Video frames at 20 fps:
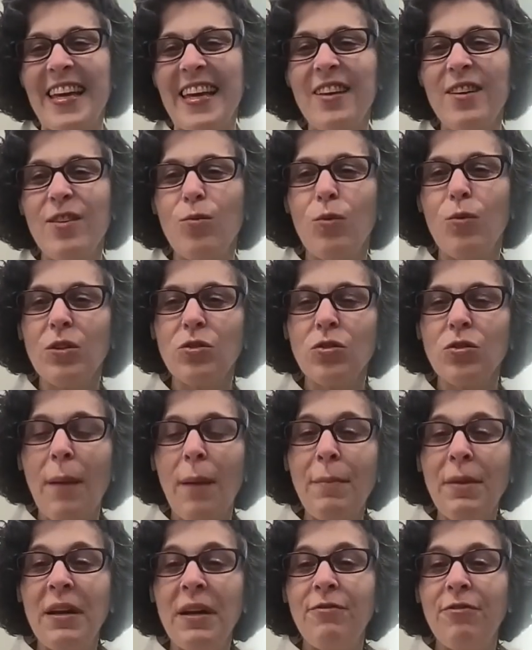Thank you. Well, so
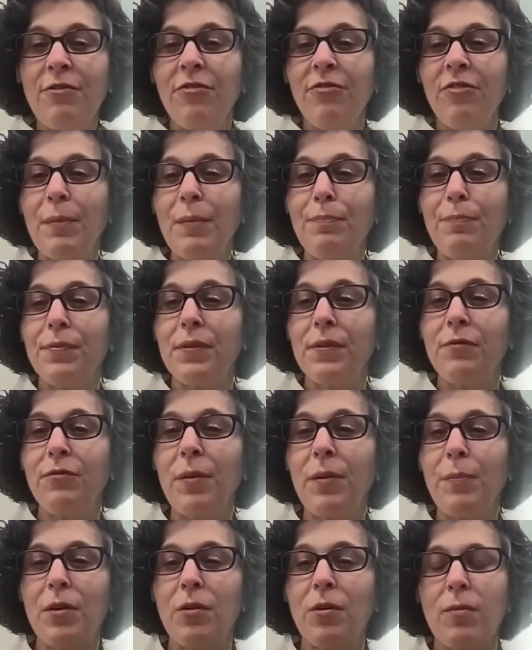I'm going to flip